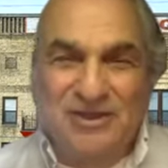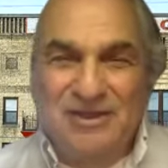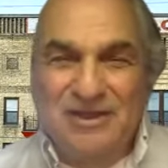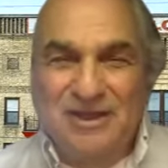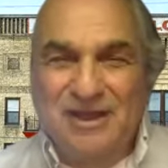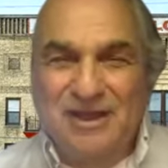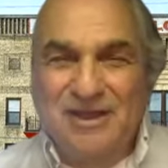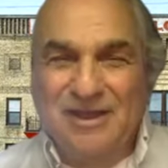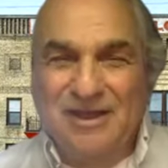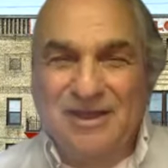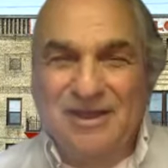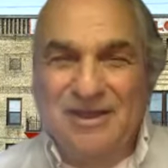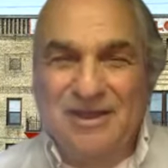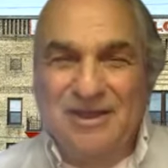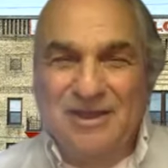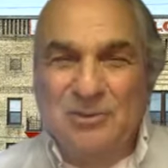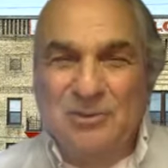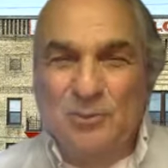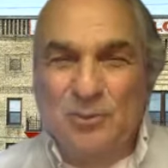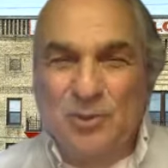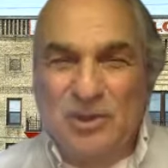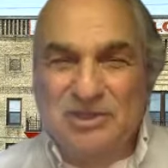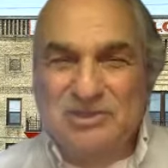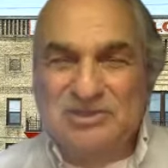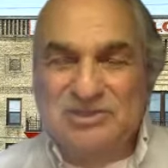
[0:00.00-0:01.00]
And
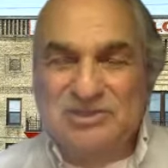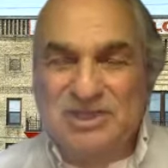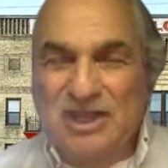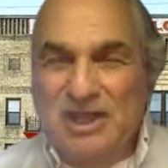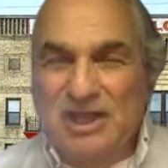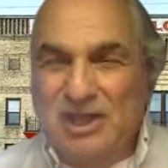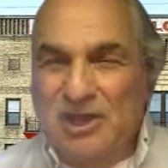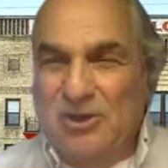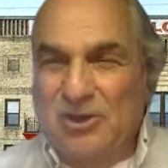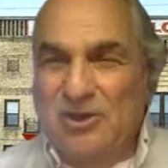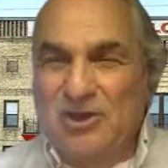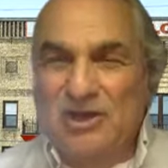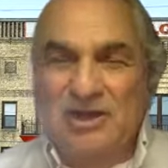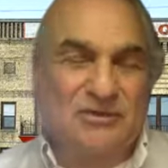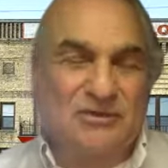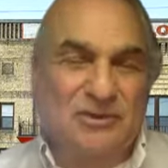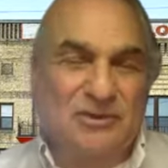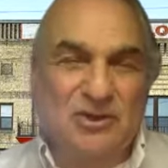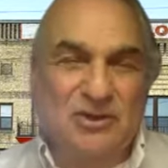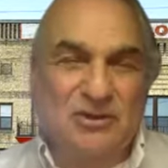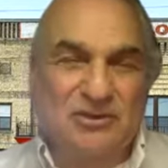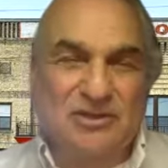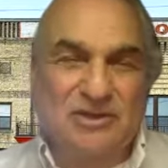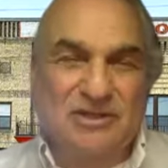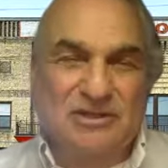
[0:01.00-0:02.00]
what is the area in
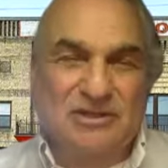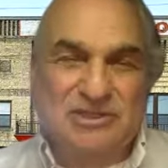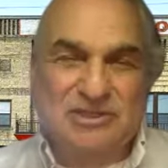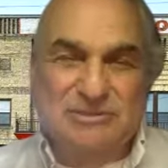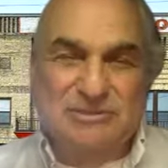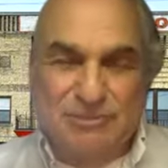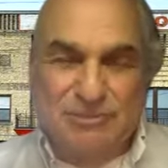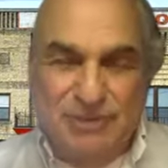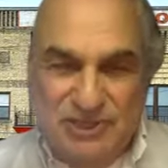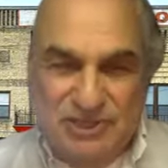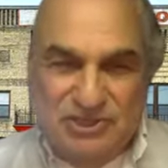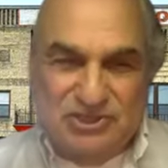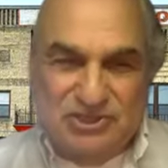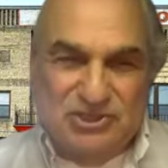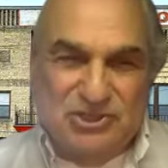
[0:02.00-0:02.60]
there that speaks